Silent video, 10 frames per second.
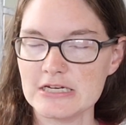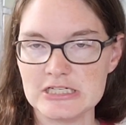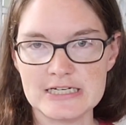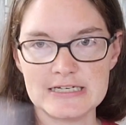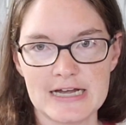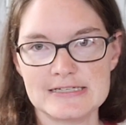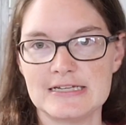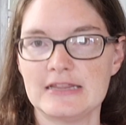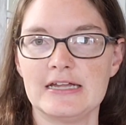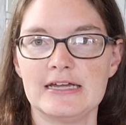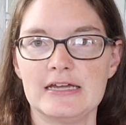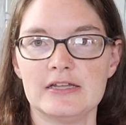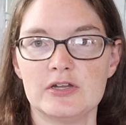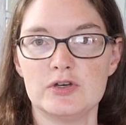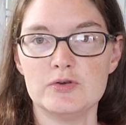she ties in the,
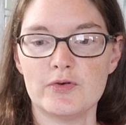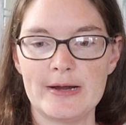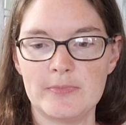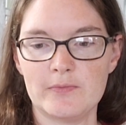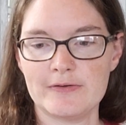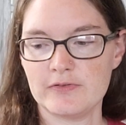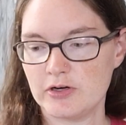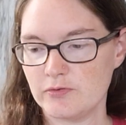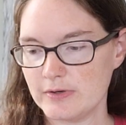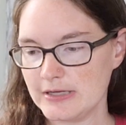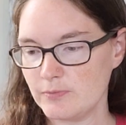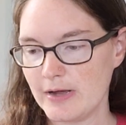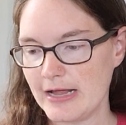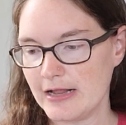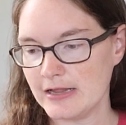the new grammar we've learned really
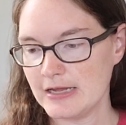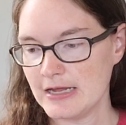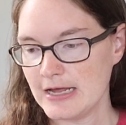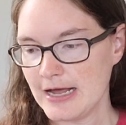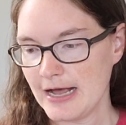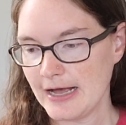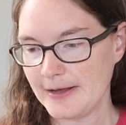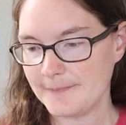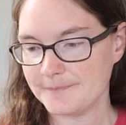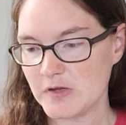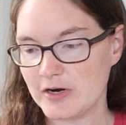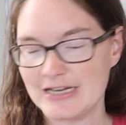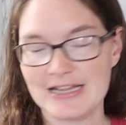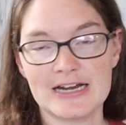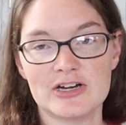well. Um,
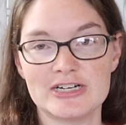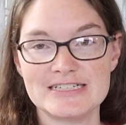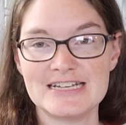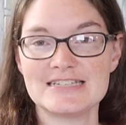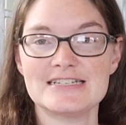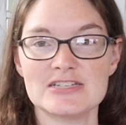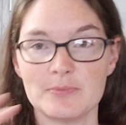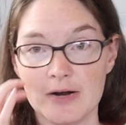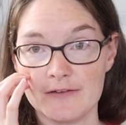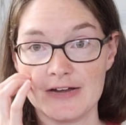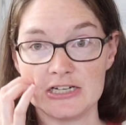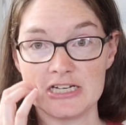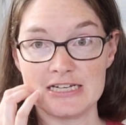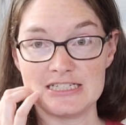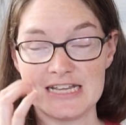like our intestines are part of our
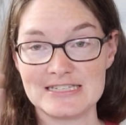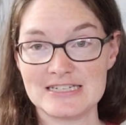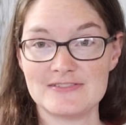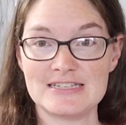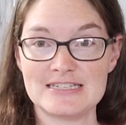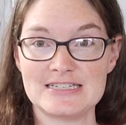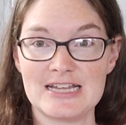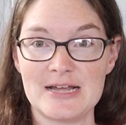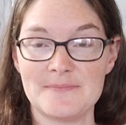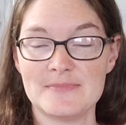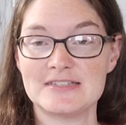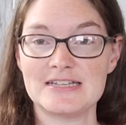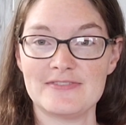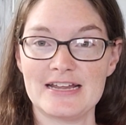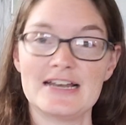digestive system. Let's
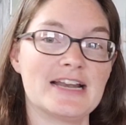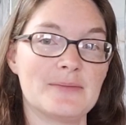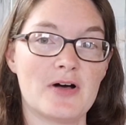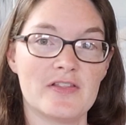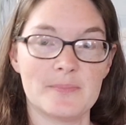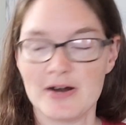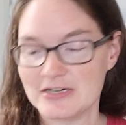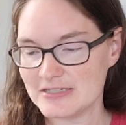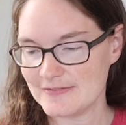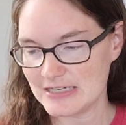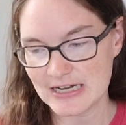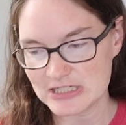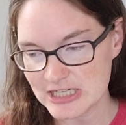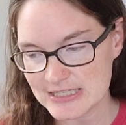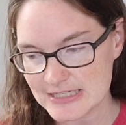see if they can name all the parts of the
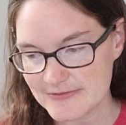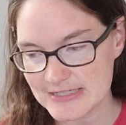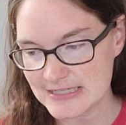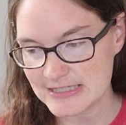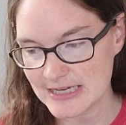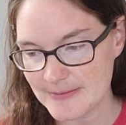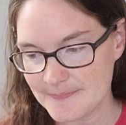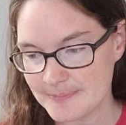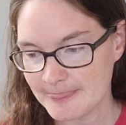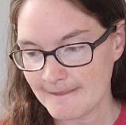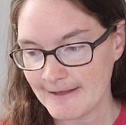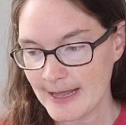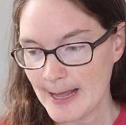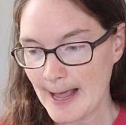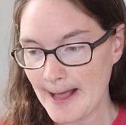digestive system.
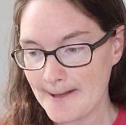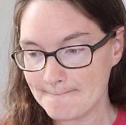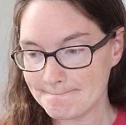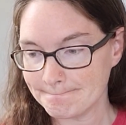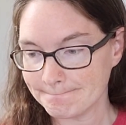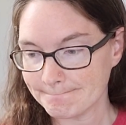Um,